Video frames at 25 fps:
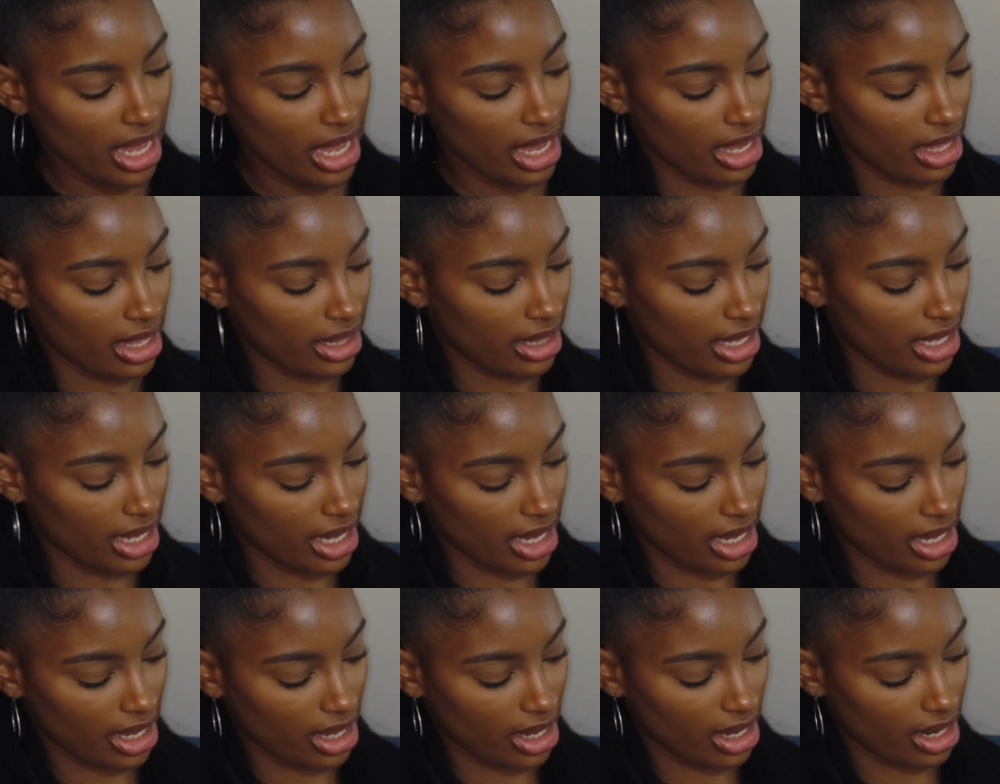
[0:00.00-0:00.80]
And
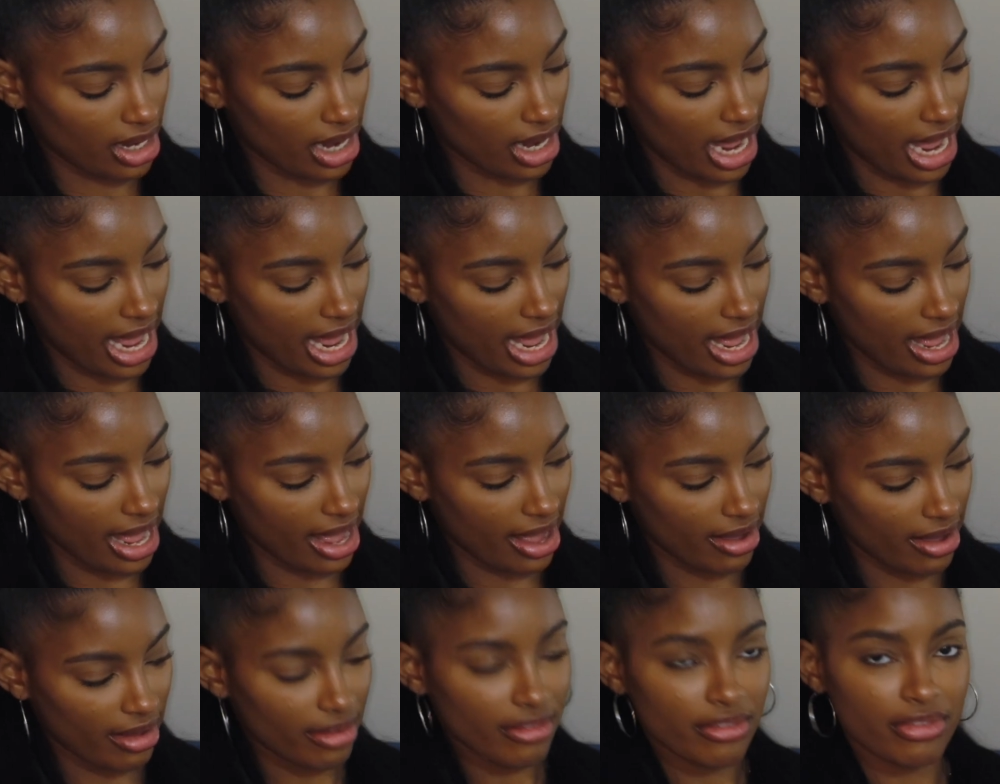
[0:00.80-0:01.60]
then I
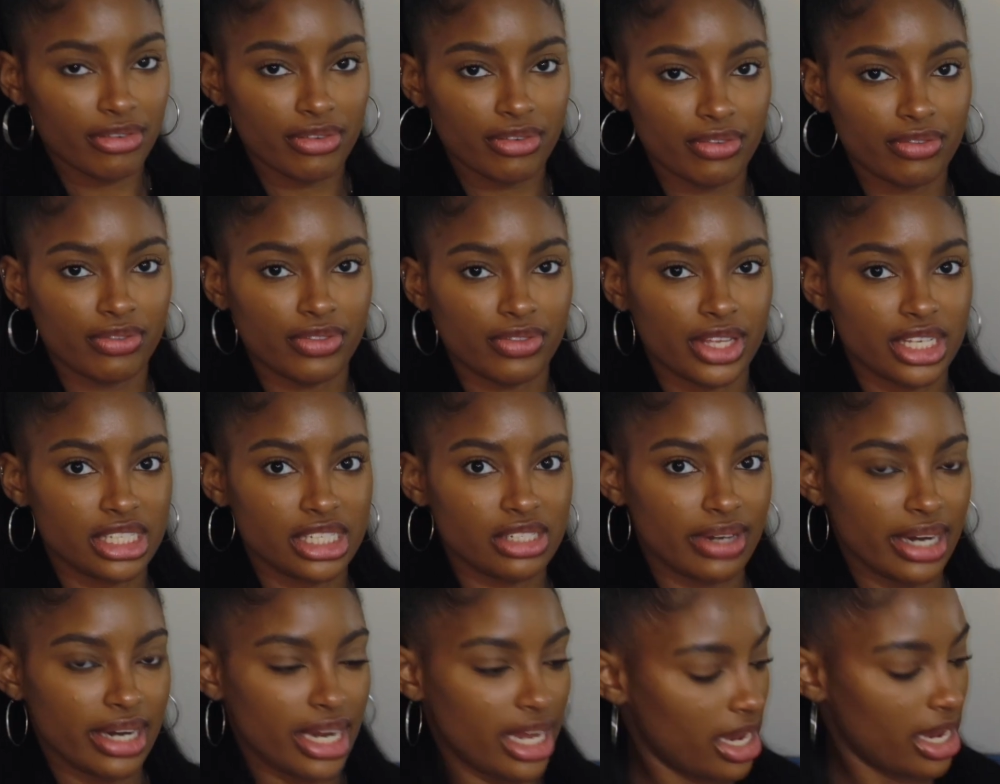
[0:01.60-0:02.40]
have
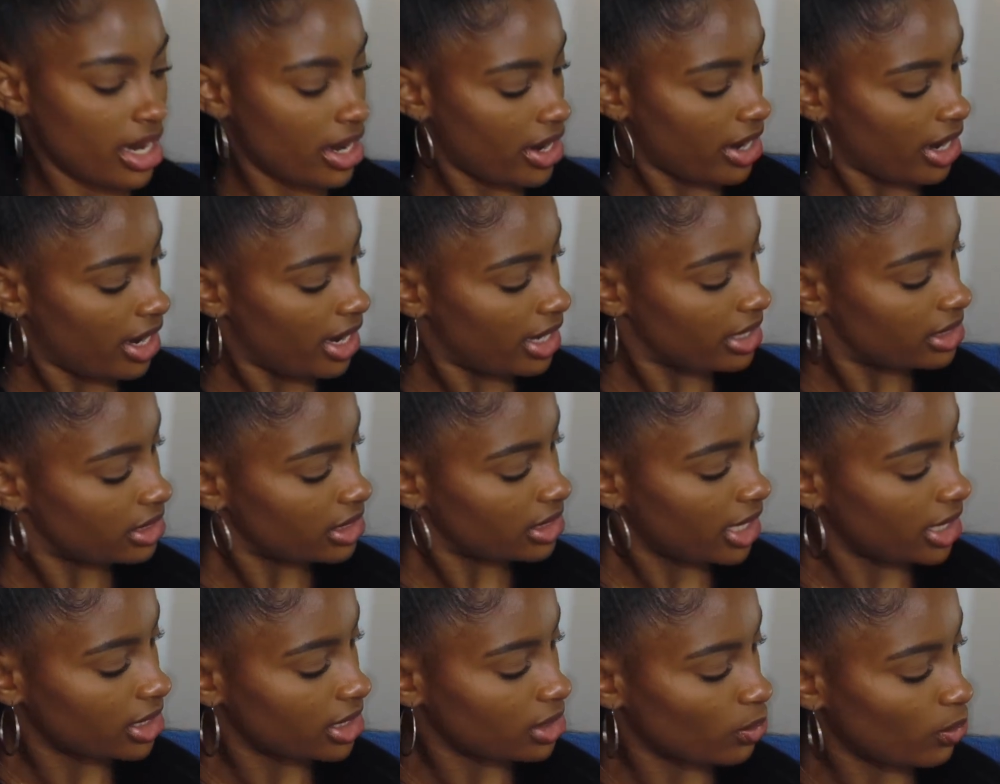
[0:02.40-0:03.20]
this right here. It
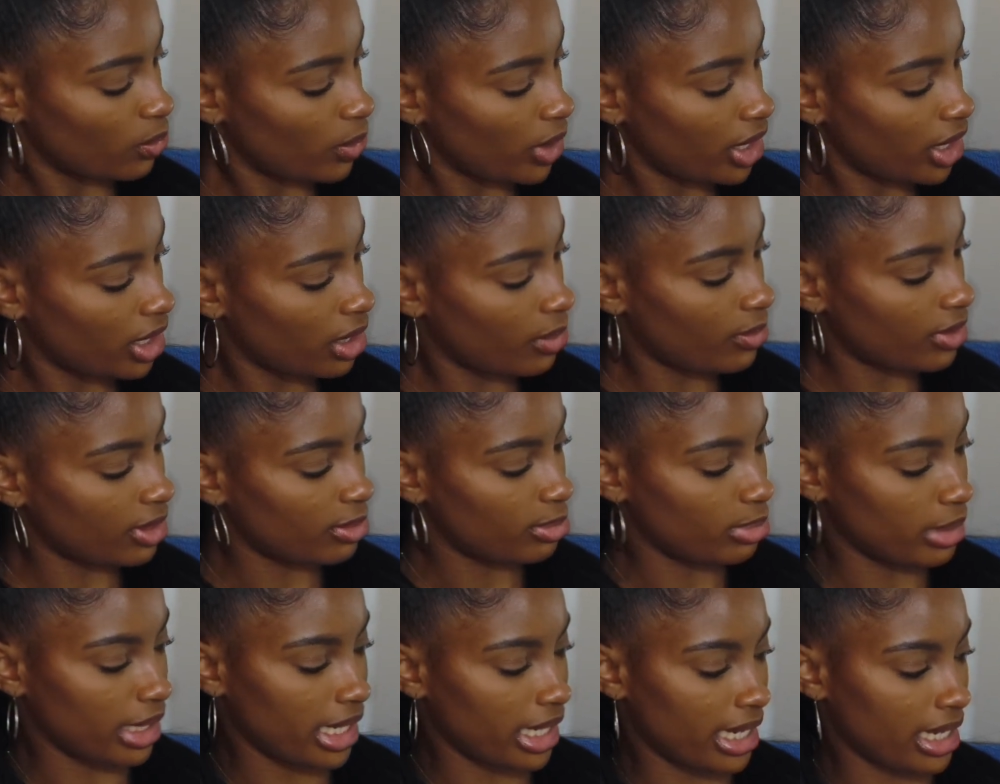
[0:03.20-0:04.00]
says working
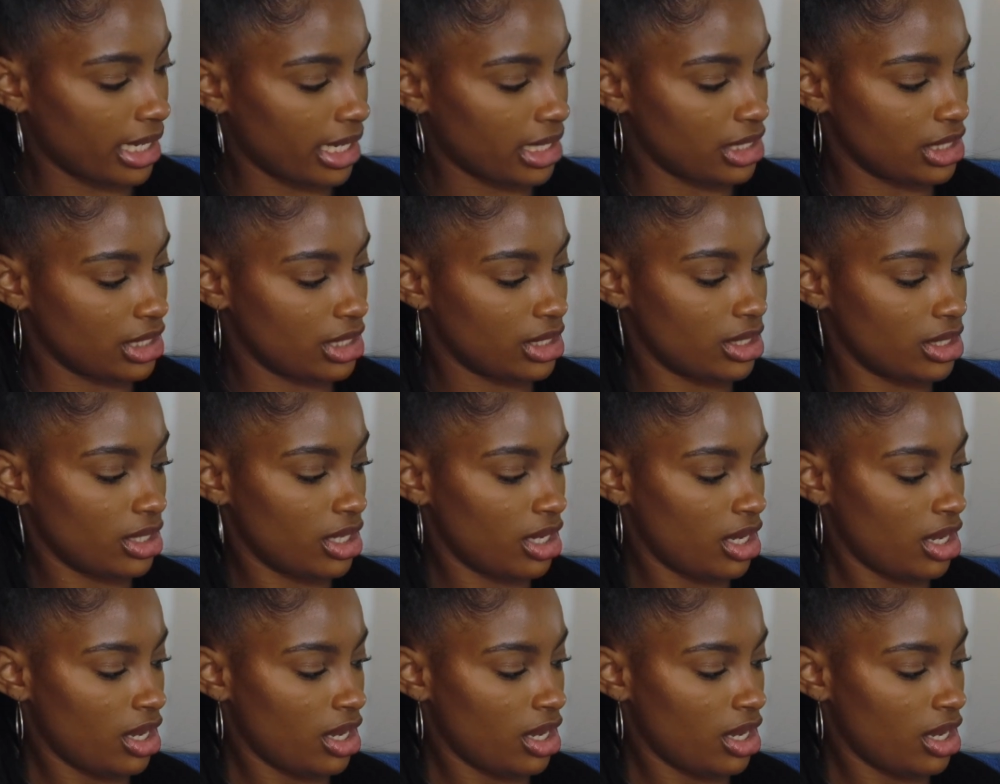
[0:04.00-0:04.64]
with brands.